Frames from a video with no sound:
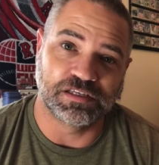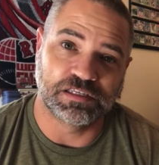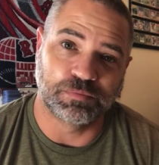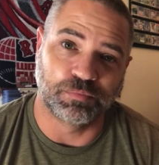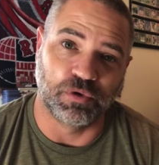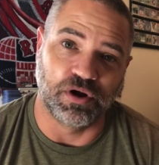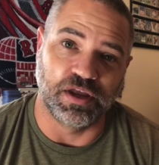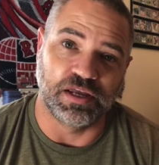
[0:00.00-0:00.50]

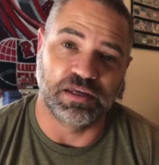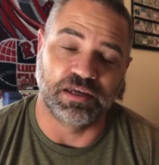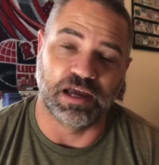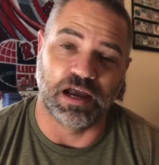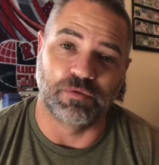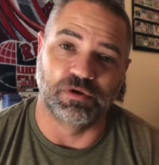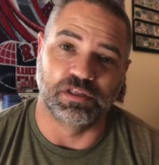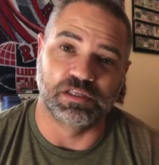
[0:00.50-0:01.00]
spring. He
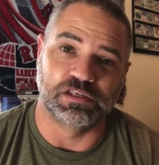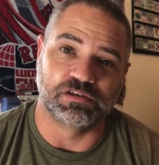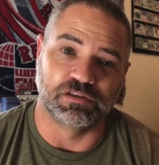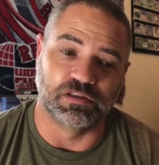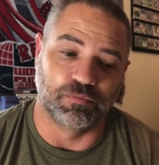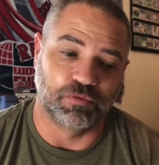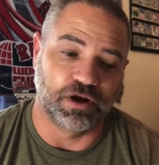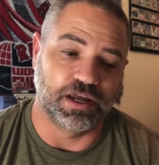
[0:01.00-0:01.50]
got released in
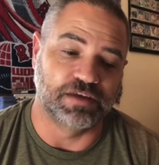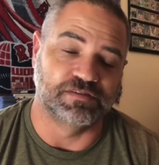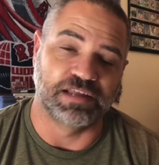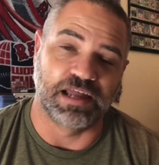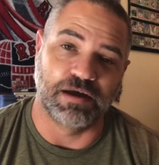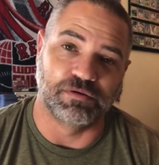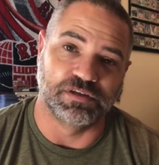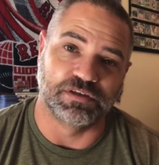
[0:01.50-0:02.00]
the Braves.
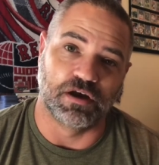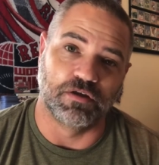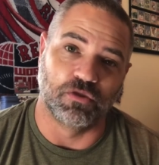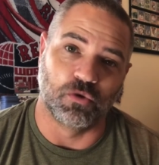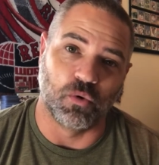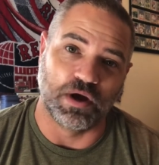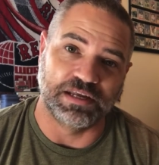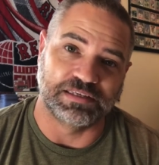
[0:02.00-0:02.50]
Now he's on the
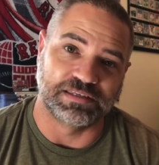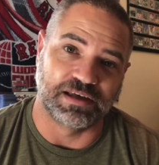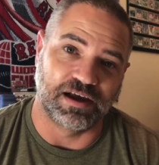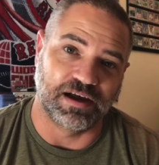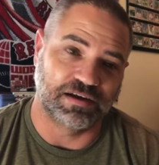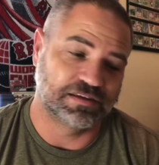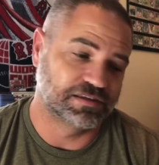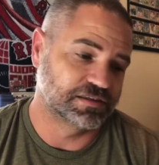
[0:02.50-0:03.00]
White
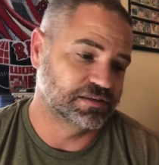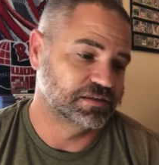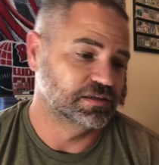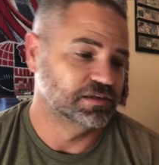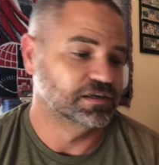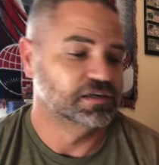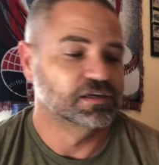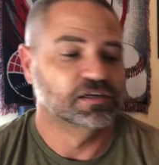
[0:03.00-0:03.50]
Sox.
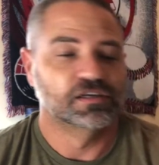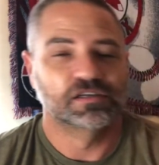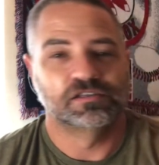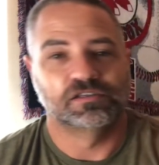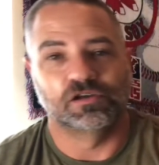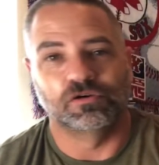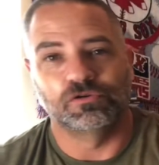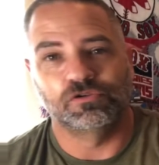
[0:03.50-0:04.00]

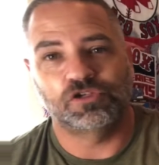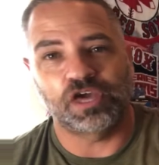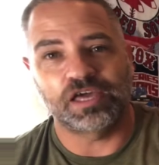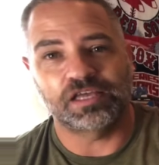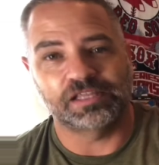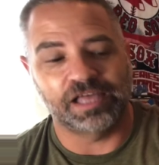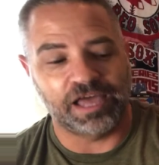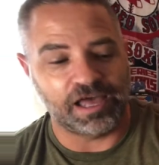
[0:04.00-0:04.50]
So
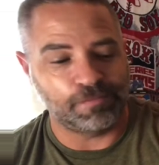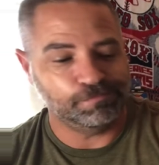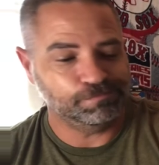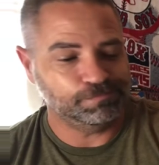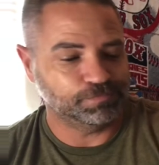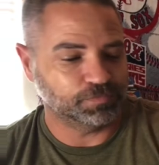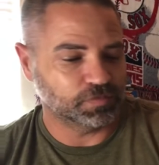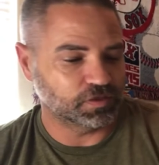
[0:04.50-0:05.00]
Jake Lamb,
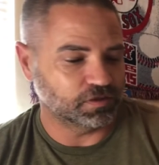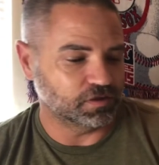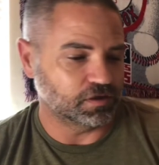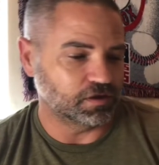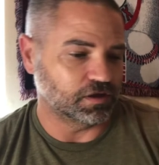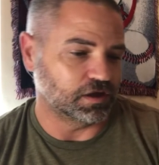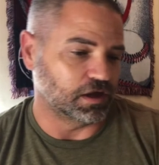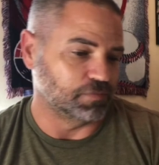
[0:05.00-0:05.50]

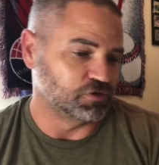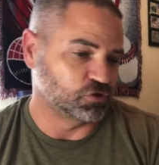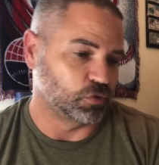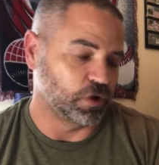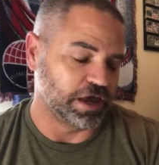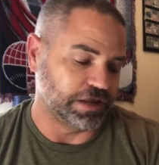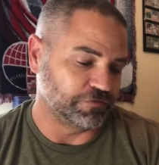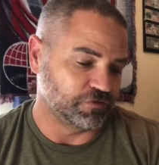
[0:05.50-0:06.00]
I'm just
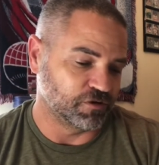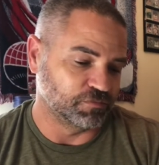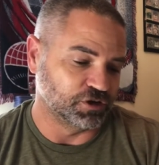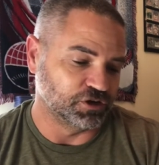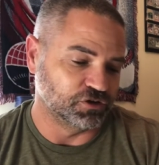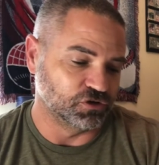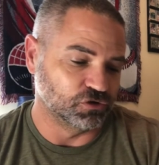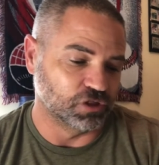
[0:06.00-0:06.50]
waiting for him to
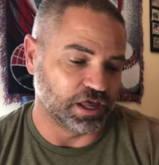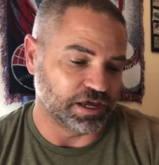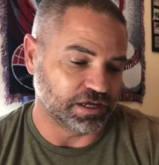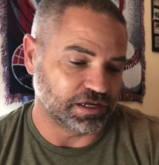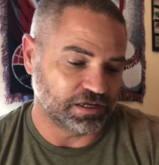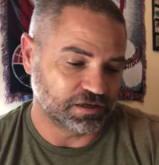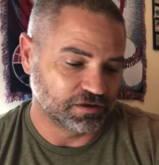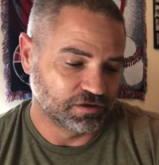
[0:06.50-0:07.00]
do
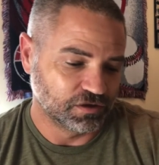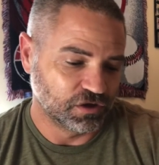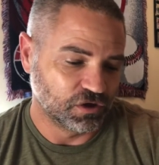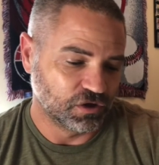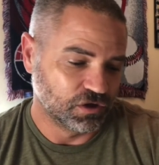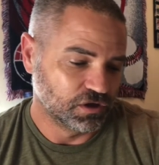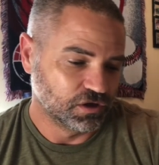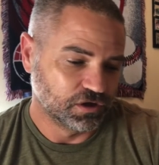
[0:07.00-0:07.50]
like
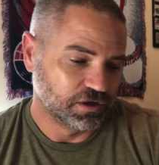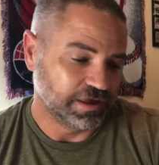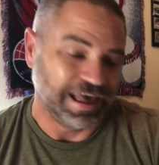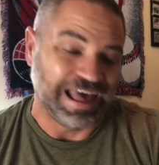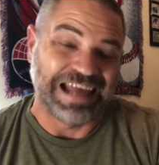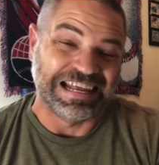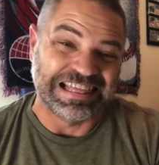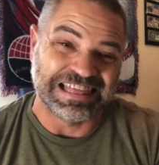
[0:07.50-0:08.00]

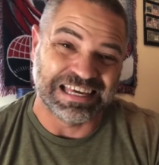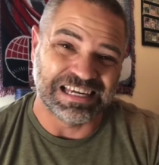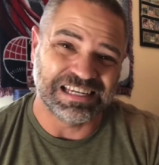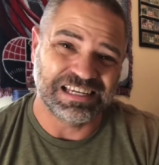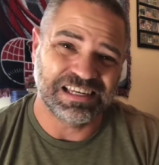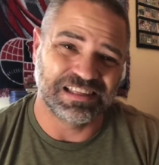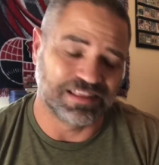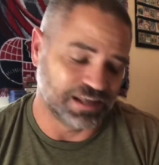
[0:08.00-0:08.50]

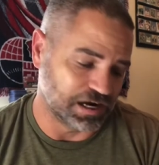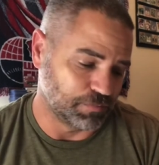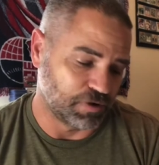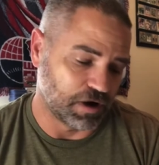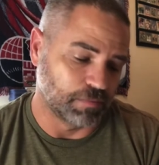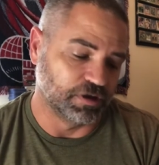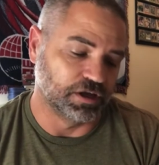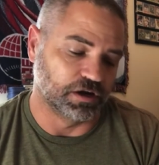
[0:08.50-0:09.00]
anything, and then I'm
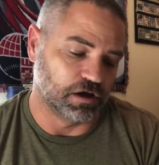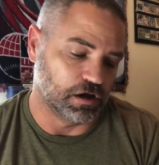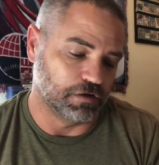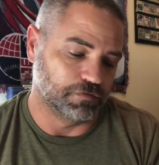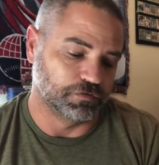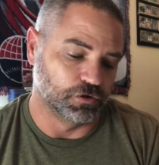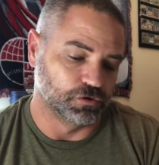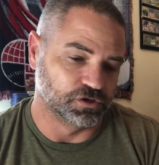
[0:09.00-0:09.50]
probably going to
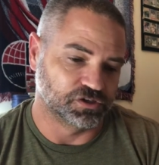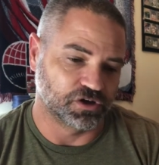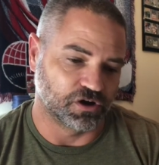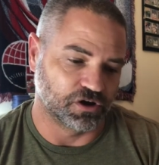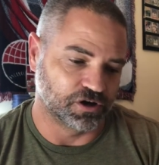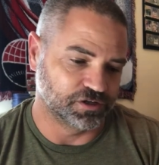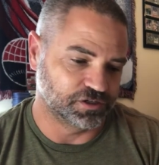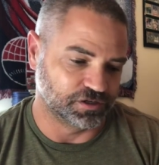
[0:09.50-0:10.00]
offload his
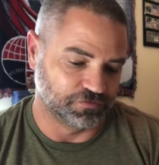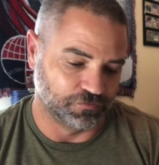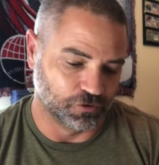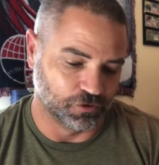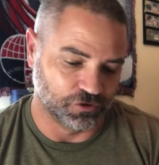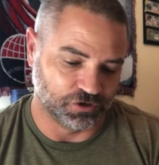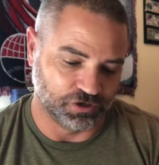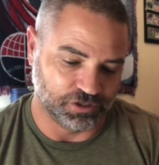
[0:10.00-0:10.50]
cards,
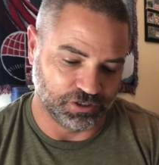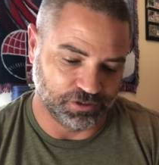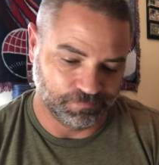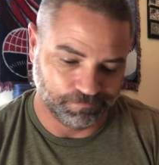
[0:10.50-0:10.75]
unfortunately